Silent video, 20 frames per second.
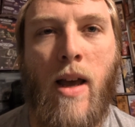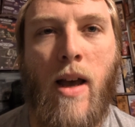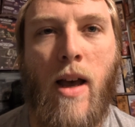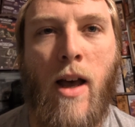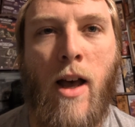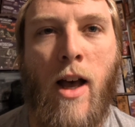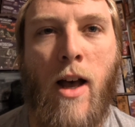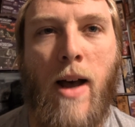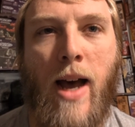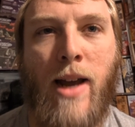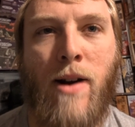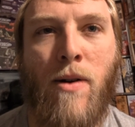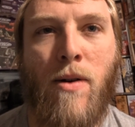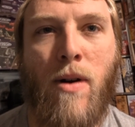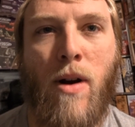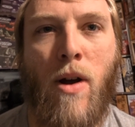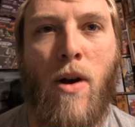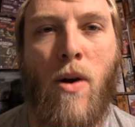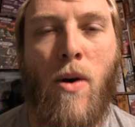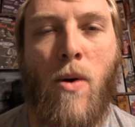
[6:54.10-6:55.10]
I don't
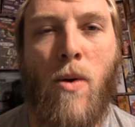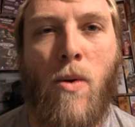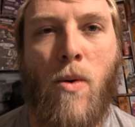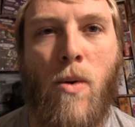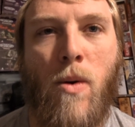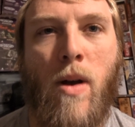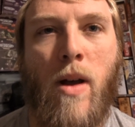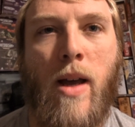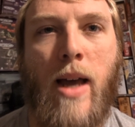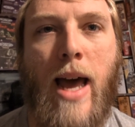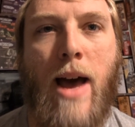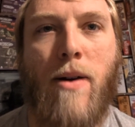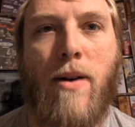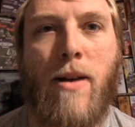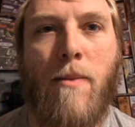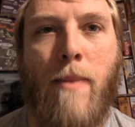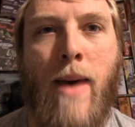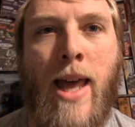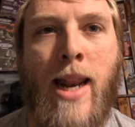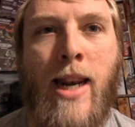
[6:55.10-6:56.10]
know how
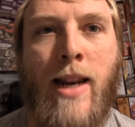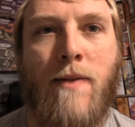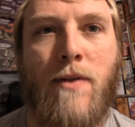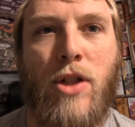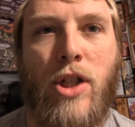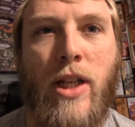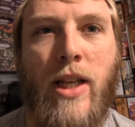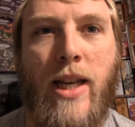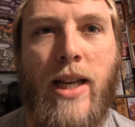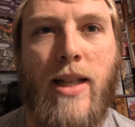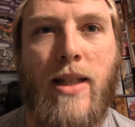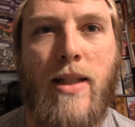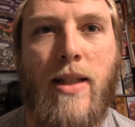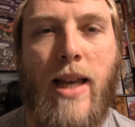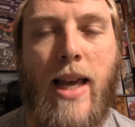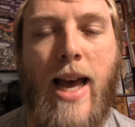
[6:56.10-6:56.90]
competitive she is.